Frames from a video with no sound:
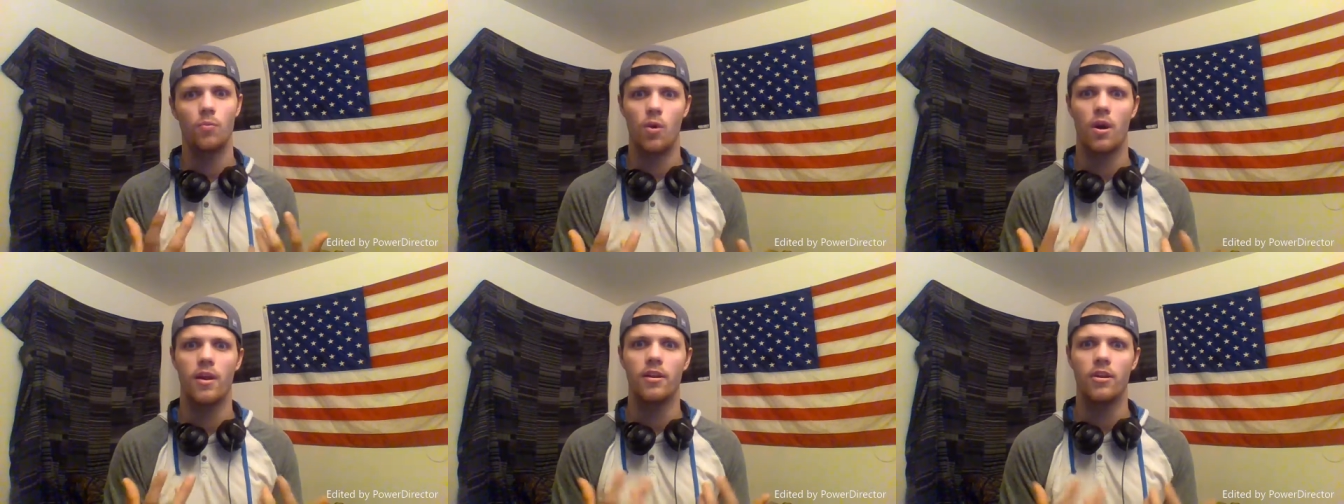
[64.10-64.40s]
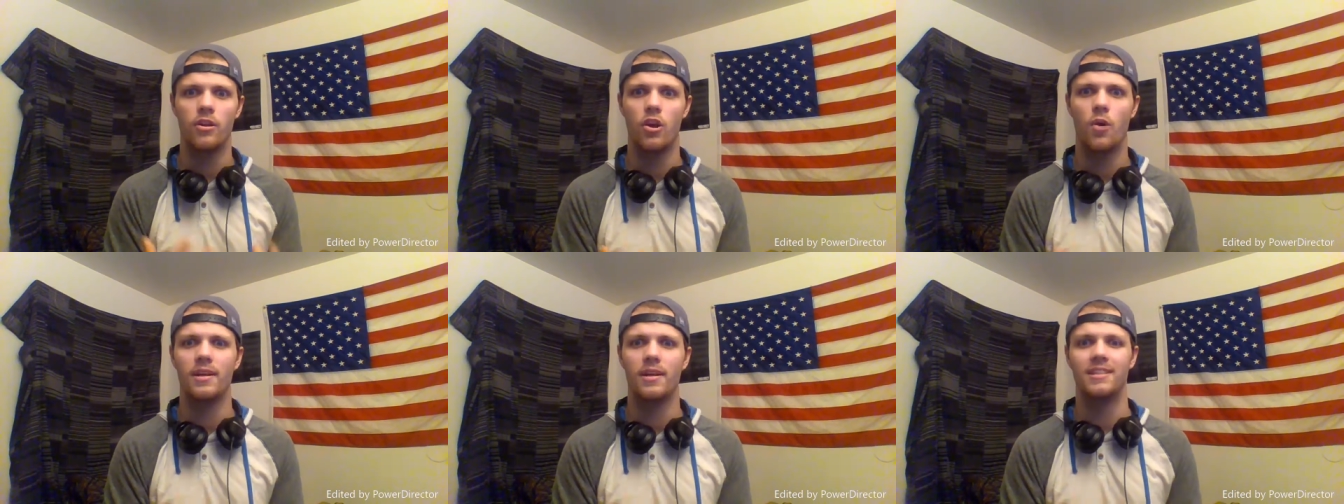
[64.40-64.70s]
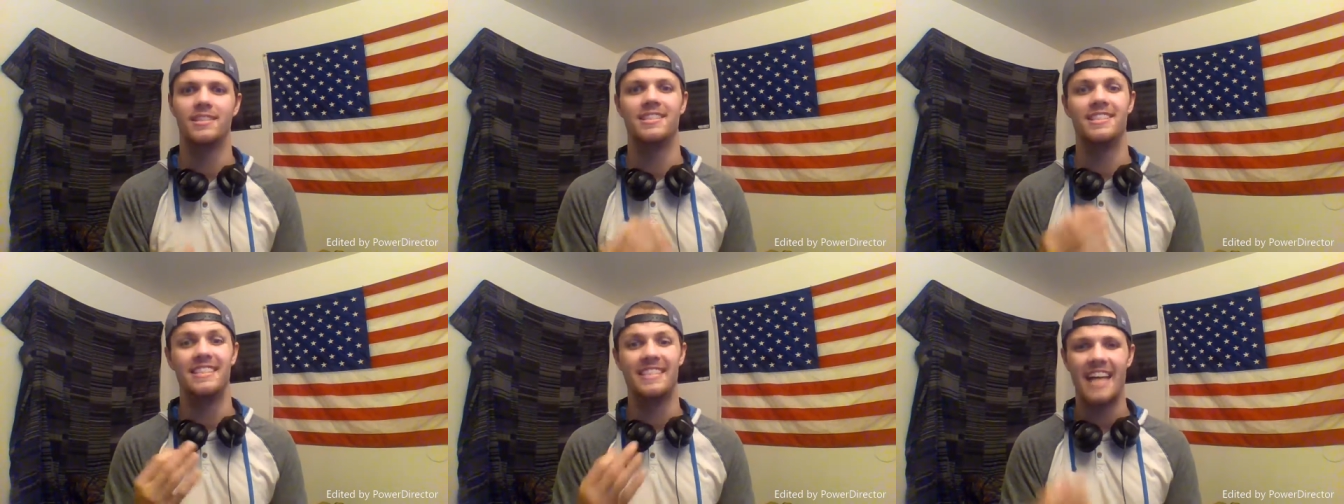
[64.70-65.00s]
want to know
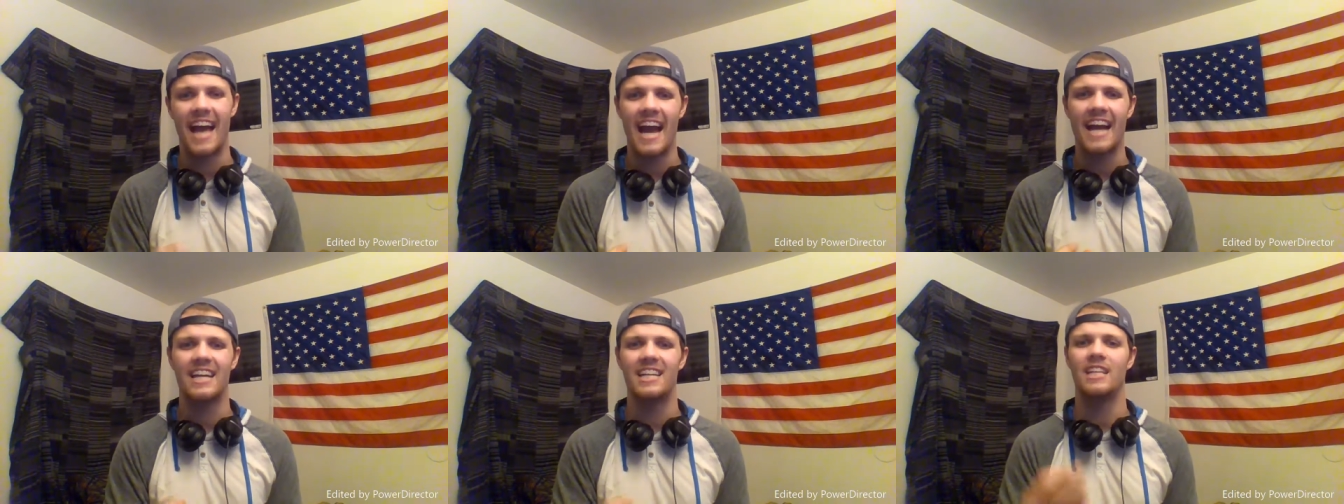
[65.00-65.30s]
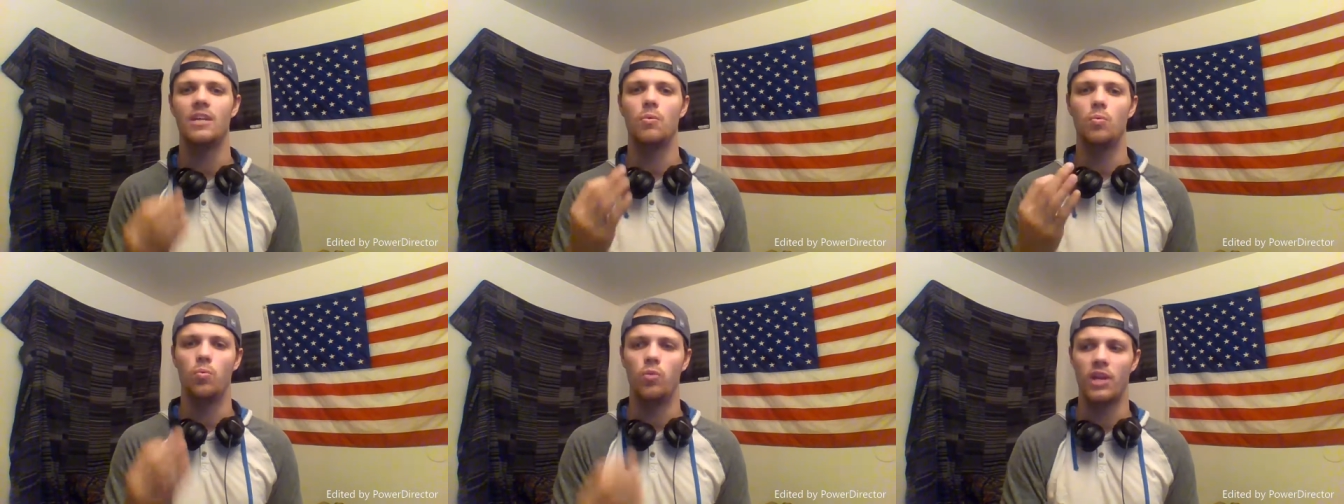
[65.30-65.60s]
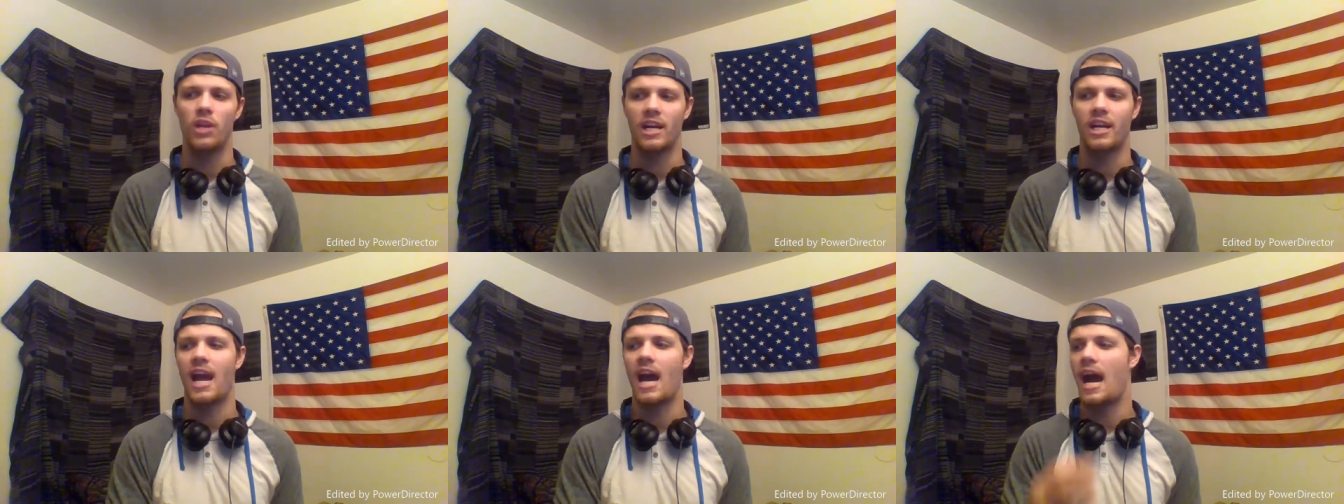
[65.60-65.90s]
exactly
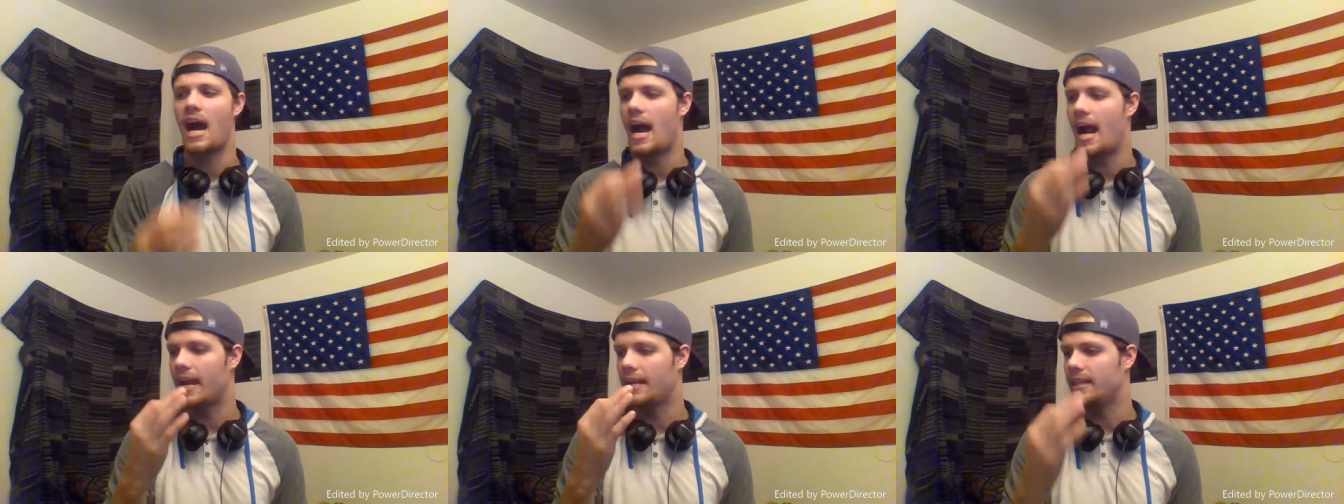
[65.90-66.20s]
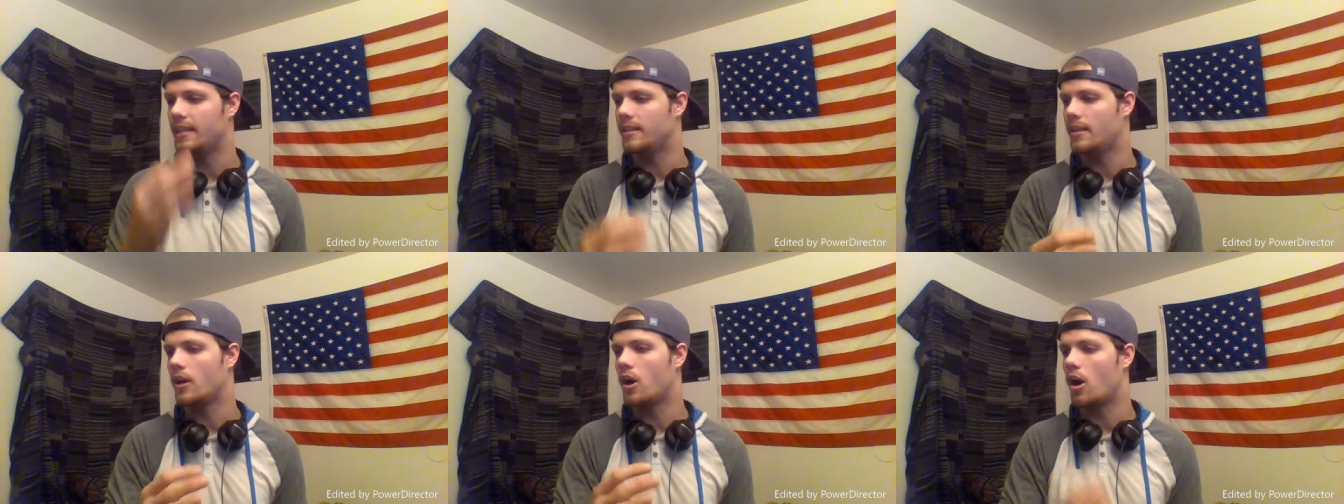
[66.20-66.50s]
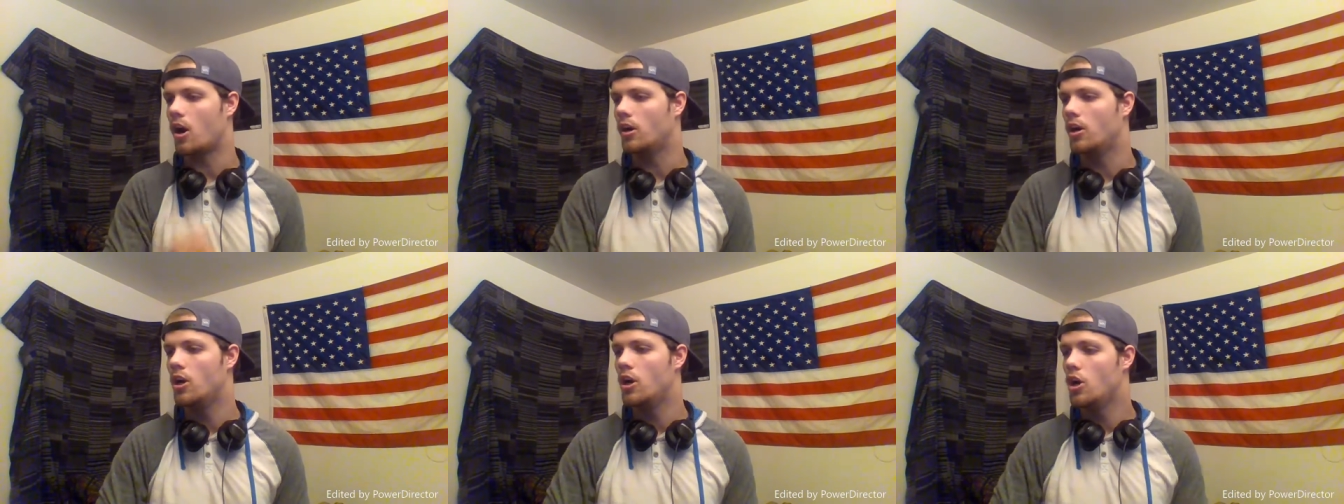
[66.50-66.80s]
the kind that they
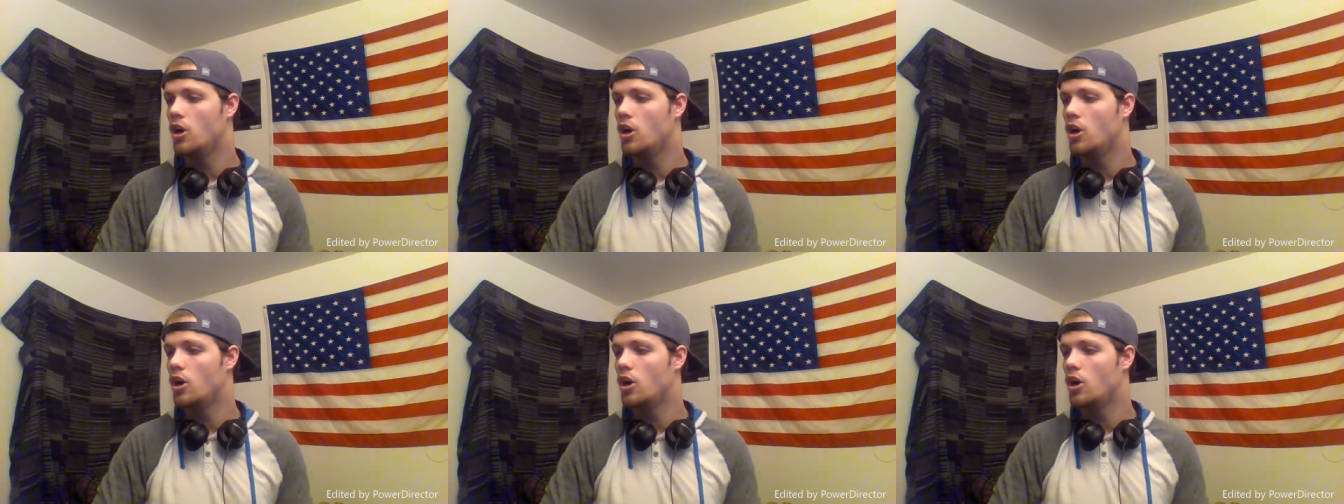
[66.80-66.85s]
are.